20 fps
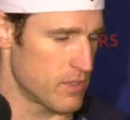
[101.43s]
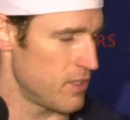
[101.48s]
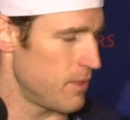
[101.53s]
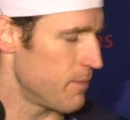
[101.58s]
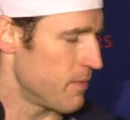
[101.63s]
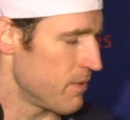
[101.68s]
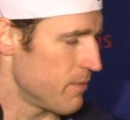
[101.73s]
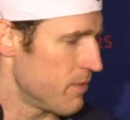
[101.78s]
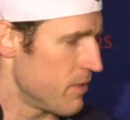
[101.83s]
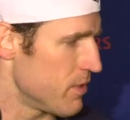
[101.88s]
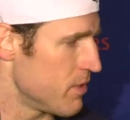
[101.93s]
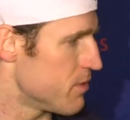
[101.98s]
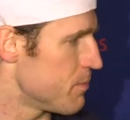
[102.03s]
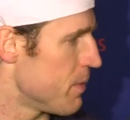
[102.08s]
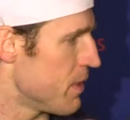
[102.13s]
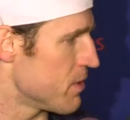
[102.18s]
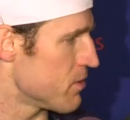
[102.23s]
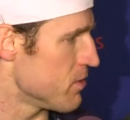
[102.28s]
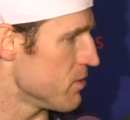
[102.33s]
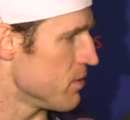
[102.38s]
something very
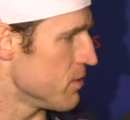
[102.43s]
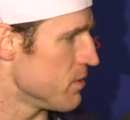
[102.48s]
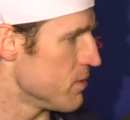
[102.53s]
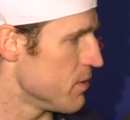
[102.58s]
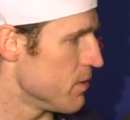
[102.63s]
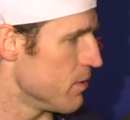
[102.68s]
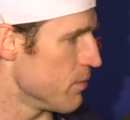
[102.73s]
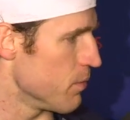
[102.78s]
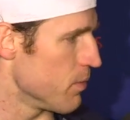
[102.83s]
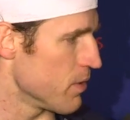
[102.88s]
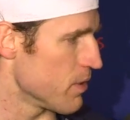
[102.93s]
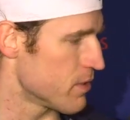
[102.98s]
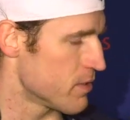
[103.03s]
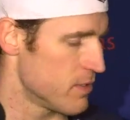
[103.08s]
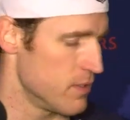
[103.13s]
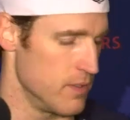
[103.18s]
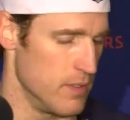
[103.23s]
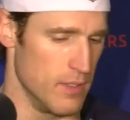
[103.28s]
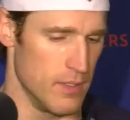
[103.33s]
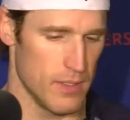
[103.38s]
special in the
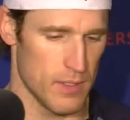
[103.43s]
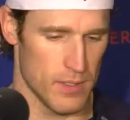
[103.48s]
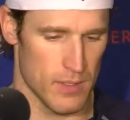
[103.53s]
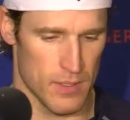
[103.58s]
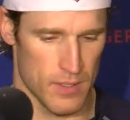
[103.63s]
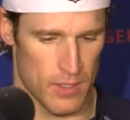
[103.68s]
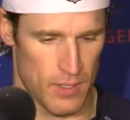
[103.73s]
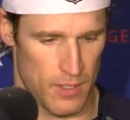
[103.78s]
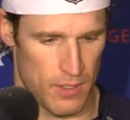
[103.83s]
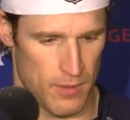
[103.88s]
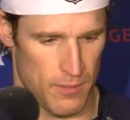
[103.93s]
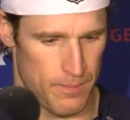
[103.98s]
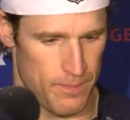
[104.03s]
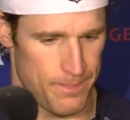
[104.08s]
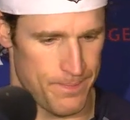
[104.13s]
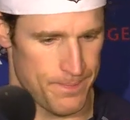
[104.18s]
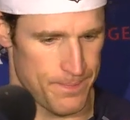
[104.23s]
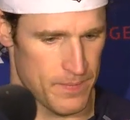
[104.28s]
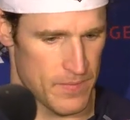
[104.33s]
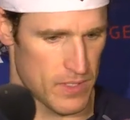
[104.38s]
works, and um,
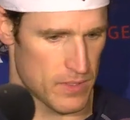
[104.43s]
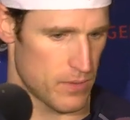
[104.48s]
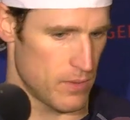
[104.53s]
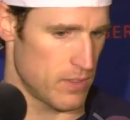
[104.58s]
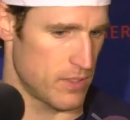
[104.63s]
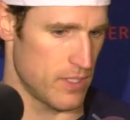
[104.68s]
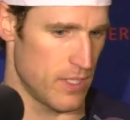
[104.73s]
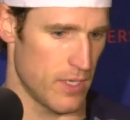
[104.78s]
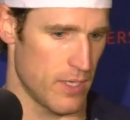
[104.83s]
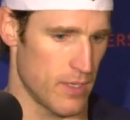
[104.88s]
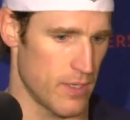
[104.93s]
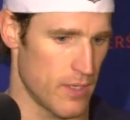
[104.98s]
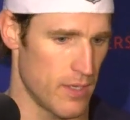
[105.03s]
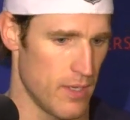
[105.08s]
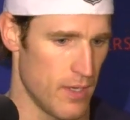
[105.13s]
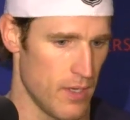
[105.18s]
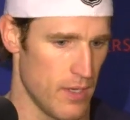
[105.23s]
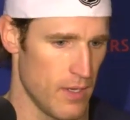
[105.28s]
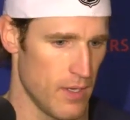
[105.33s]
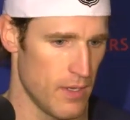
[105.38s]
that's what I said. I
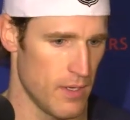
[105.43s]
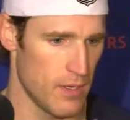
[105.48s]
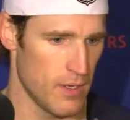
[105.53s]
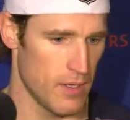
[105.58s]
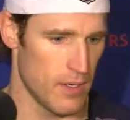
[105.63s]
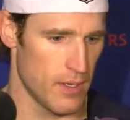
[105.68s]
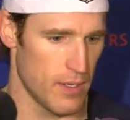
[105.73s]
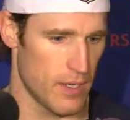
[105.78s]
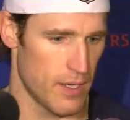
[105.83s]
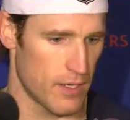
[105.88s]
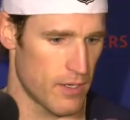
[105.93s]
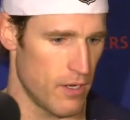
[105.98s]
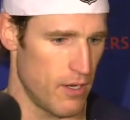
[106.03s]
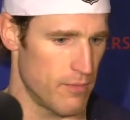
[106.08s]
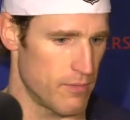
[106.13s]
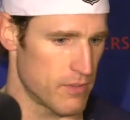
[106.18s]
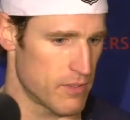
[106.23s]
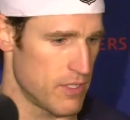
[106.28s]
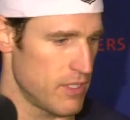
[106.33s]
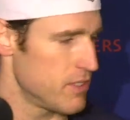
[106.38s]
I had
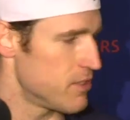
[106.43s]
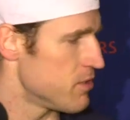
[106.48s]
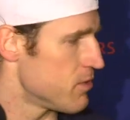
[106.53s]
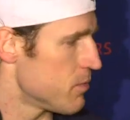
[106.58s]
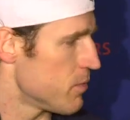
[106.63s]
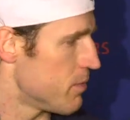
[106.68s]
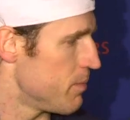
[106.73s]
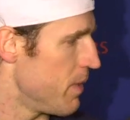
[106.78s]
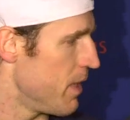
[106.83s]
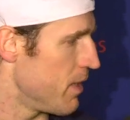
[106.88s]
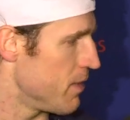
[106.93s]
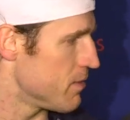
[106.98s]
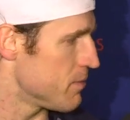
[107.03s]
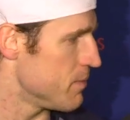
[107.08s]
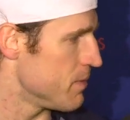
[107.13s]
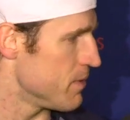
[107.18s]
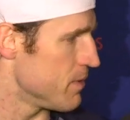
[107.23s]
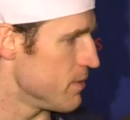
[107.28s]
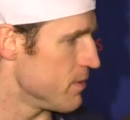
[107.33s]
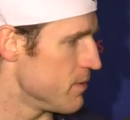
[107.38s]
conversations with
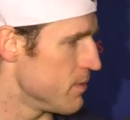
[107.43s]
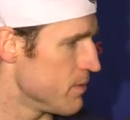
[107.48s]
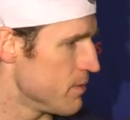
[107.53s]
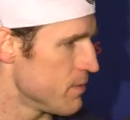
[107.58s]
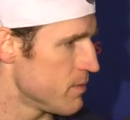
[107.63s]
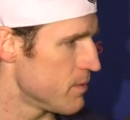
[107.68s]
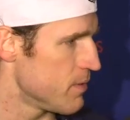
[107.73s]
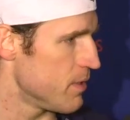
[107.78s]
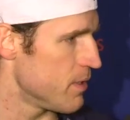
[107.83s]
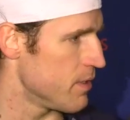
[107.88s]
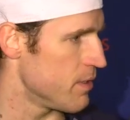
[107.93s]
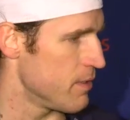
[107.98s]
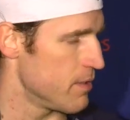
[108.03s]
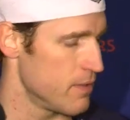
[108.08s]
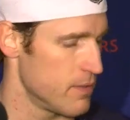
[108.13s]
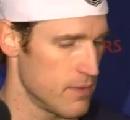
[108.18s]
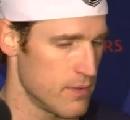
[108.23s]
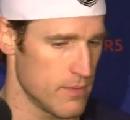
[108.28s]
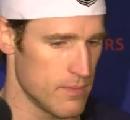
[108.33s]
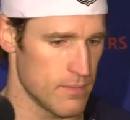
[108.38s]
management and
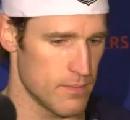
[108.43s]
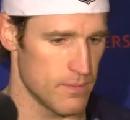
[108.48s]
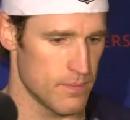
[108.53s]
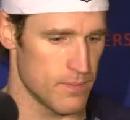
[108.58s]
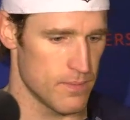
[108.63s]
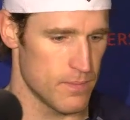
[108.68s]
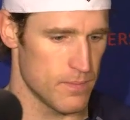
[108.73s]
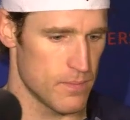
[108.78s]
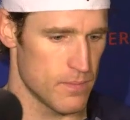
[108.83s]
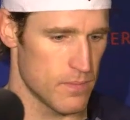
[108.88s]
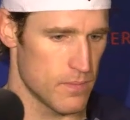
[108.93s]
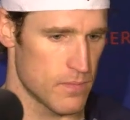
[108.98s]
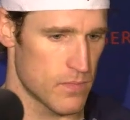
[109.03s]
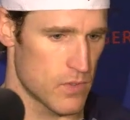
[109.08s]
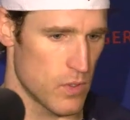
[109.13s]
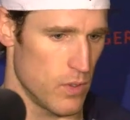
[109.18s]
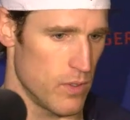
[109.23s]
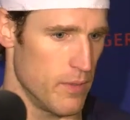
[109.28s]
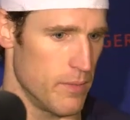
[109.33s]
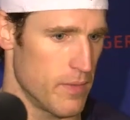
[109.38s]
and
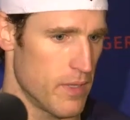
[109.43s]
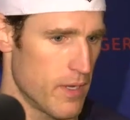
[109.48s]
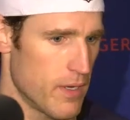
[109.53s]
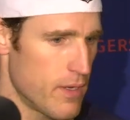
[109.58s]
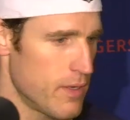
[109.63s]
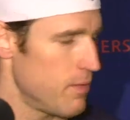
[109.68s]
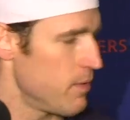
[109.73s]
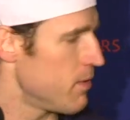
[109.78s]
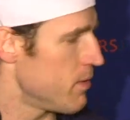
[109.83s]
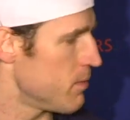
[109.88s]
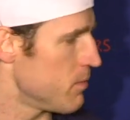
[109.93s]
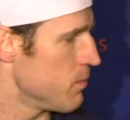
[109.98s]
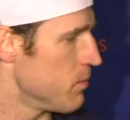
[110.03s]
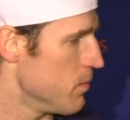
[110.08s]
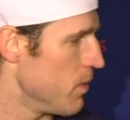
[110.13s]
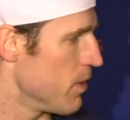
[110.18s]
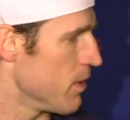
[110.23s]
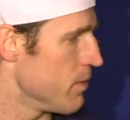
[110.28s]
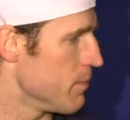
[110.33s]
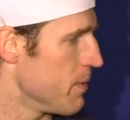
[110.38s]
told them that I, I
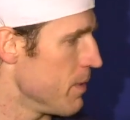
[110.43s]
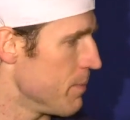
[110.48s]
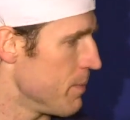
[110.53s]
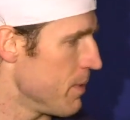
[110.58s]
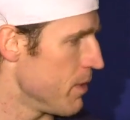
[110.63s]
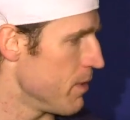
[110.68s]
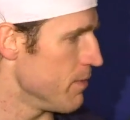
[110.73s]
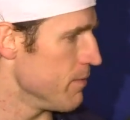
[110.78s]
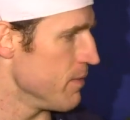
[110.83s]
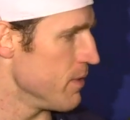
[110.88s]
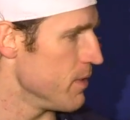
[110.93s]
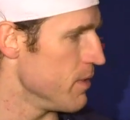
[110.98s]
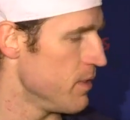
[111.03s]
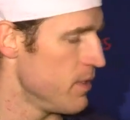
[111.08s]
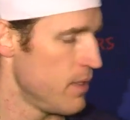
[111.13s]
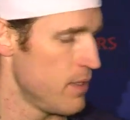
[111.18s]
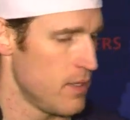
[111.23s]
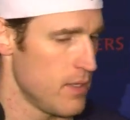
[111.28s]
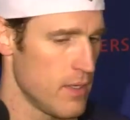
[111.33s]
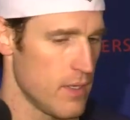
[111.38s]
wanted to be a part of it.
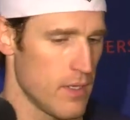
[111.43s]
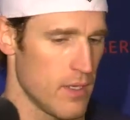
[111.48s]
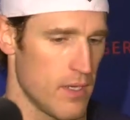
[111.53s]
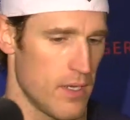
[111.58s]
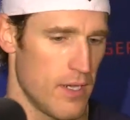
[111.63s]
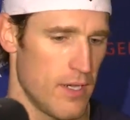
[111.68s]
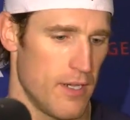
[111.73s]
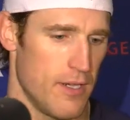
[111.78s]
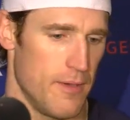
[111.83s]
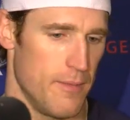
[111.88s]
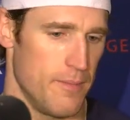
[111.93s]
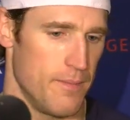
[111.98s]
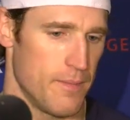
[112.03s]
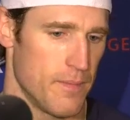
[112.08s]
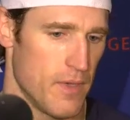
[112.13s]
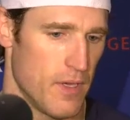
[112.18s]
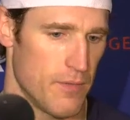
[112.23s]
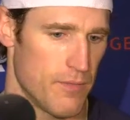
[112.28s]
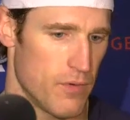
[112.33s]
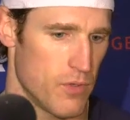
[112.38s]
Um,
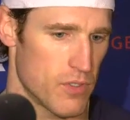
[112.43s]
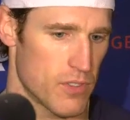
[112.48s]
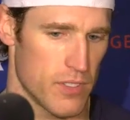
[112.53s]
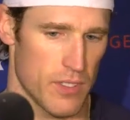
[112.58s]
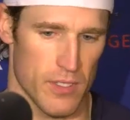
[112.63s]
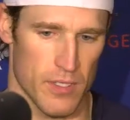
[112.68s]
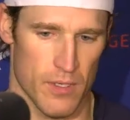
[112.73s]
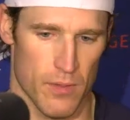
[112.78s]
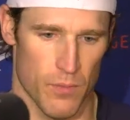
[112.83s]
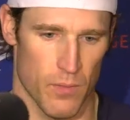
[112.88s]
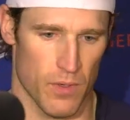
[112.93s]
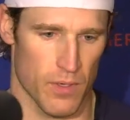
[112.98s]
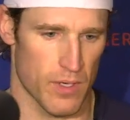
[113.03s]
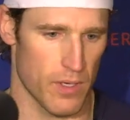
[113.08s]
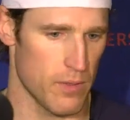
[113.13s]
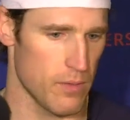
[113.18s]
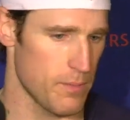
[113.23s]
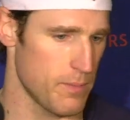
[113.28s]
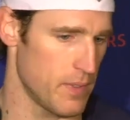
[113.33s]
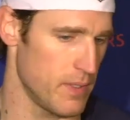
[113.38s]
unfortunately, it didn't work
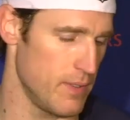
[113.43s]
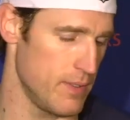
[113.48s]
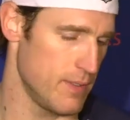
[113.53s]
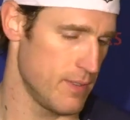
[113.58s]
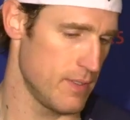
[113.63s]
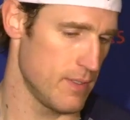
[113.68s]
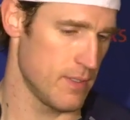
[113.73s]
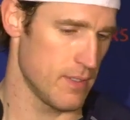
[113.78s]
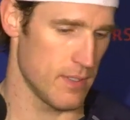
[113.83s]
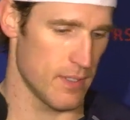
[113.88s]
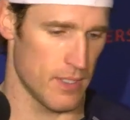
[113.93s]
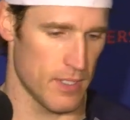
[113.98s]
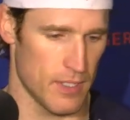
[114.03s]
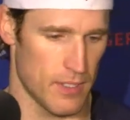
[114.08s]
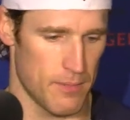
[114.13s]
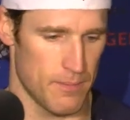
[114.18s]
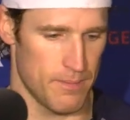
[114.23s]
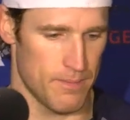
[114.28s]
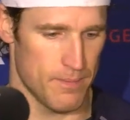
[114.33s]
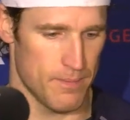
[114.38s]
out, but um,